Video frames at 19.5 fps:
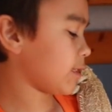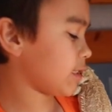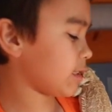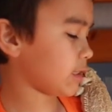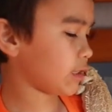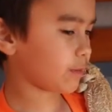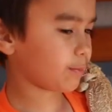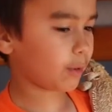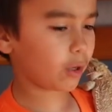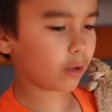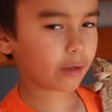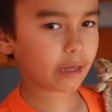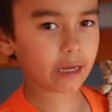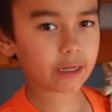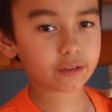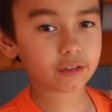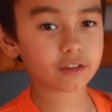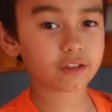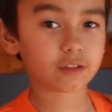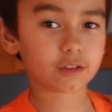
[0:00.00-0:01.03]
The small
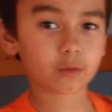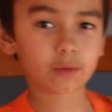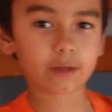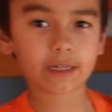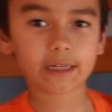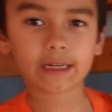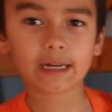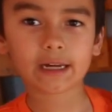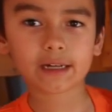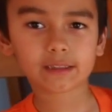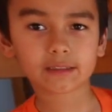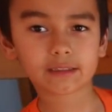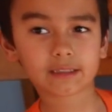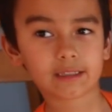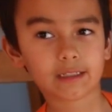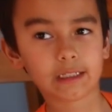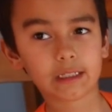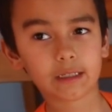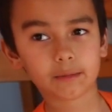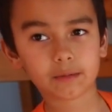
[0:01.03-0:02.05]
cages of 20 gallons
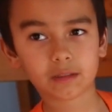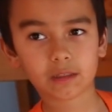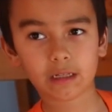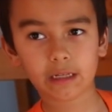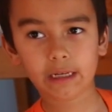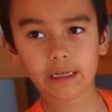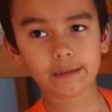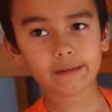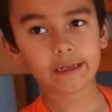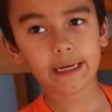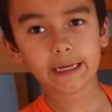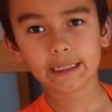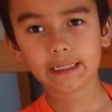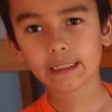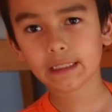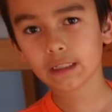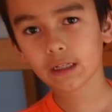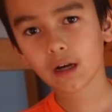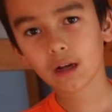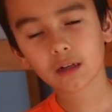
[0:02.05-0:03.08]
can get up to like
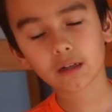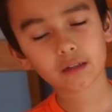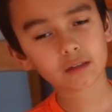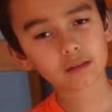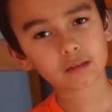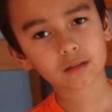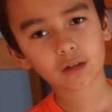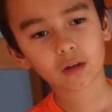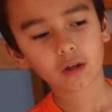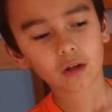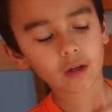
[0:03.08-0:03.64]
$80.